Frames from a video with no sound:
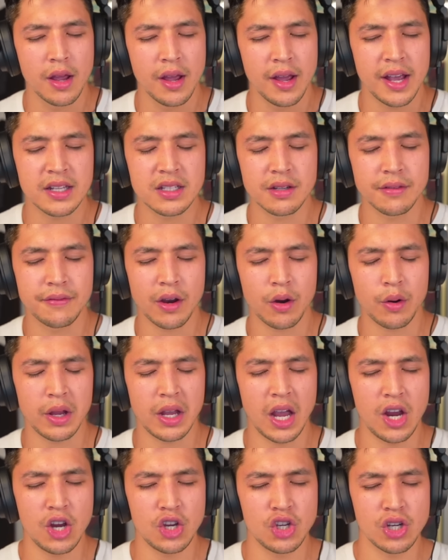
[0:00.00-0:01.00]
is a
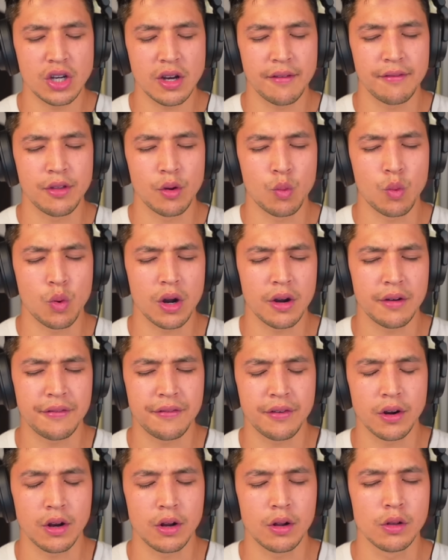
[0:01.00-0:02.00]
variation of the word
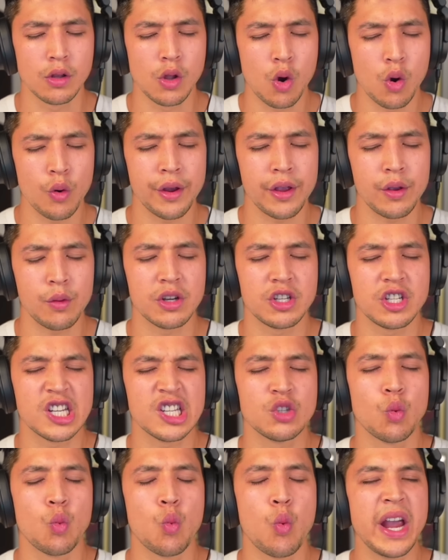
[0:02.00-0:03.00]
for glory, which
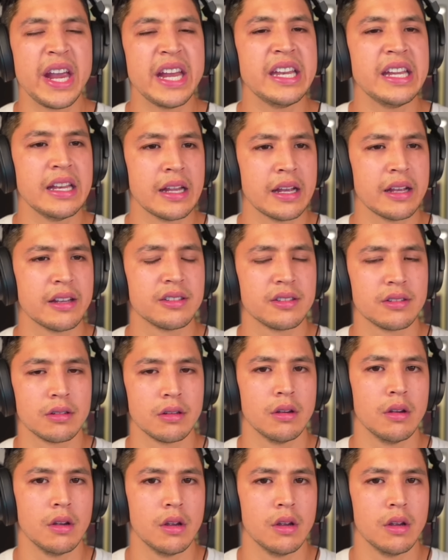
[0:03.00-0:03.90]
is weightiness.